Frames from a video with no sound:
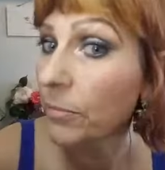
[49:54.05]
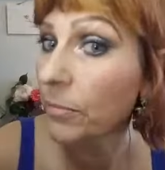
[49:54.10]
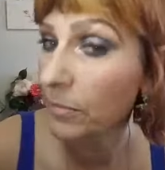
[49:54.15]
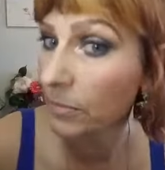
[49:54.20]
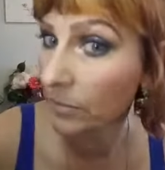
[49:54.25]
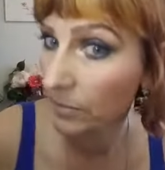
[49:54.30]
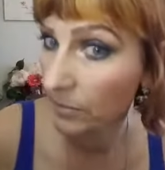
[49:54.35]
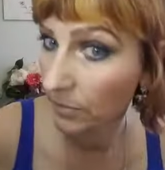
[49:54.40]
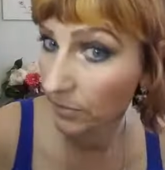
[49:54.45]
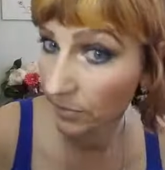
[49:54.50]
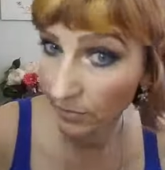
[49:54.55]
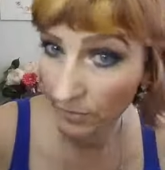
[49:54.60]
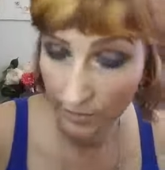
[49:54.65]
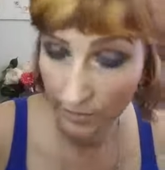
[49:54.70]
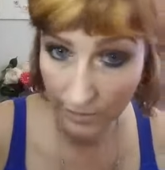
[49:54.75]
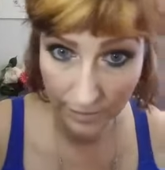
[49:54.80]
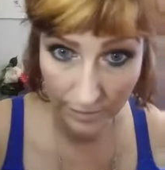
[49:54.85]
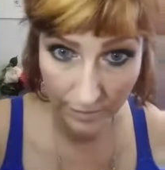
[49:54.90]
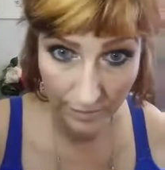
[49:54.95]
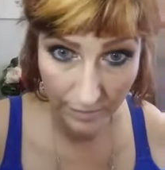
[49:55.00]

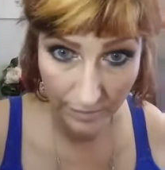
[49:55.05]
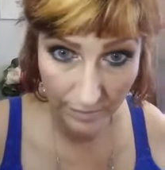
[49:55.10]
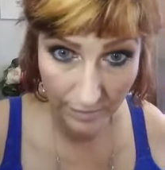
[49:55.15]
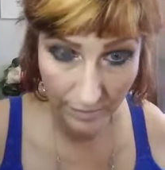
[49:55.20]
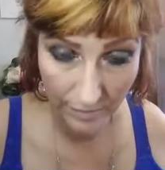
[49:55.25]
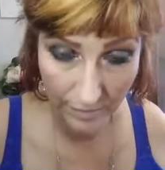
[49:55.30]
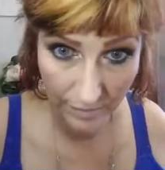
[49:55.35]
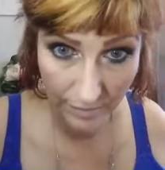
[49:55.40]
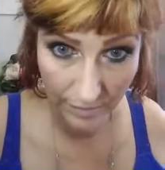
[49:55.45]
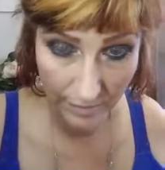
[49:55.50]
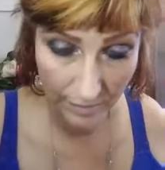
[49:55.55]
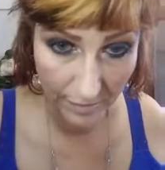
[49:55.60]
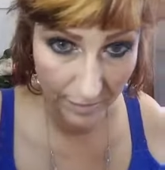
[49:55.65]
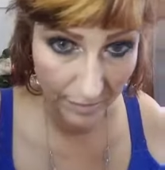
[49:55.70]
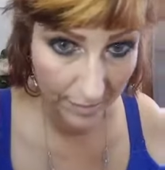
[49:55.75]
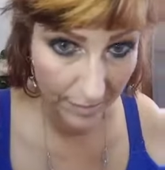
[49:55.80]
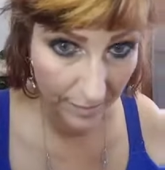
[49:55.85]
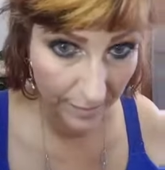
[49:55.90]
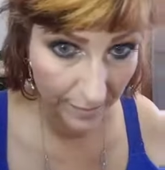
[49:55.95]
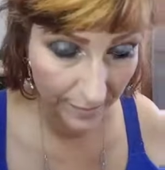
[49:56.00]

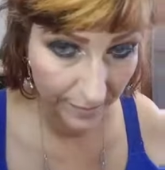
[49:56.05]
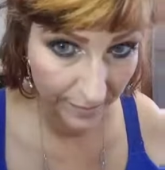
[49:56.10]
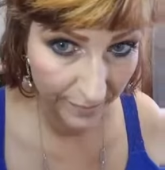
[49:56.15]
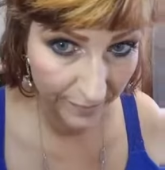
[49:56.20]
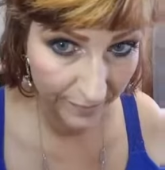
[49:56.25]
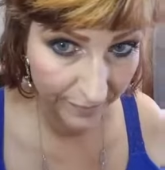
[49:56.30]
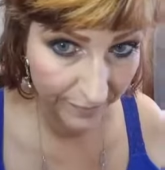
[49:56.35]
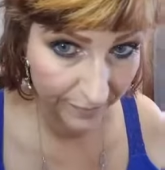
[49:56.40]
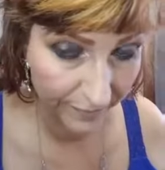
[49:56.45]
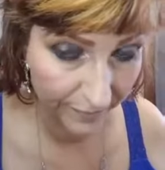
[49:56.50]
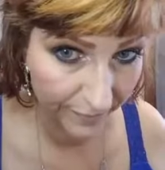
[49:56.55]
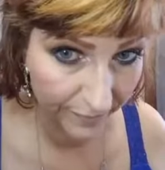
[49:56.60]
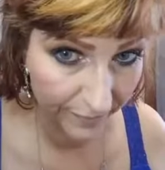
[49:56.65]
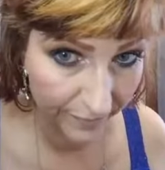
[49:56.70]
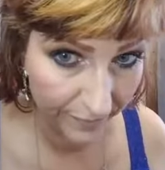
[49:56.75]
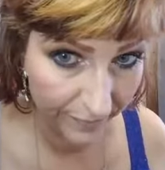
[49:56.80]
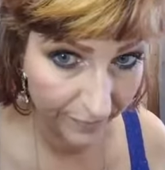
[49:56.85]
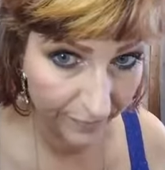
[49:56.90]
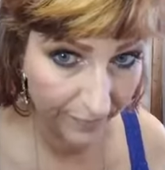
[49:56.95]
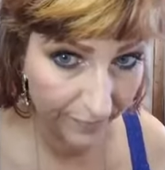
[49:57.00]

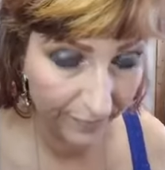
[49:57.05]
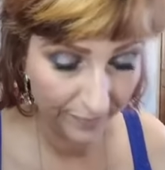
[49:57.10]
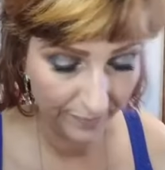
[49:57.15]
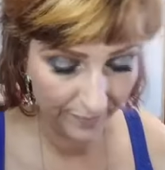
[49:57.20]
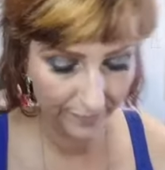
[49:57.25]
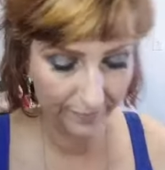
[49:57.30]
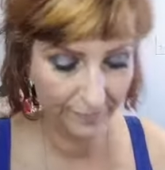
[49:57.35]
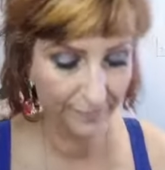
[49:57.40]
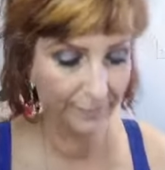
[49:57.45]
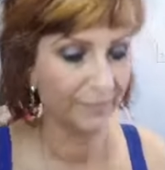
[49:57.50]
No one is speaking in this clip.